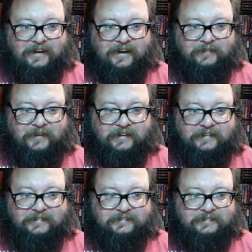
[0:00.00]

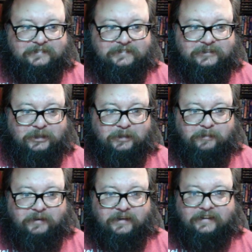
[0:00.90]
Could it
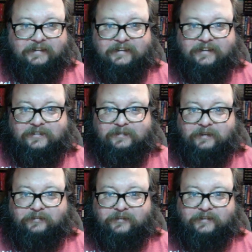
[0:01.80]
be anything else, my friend?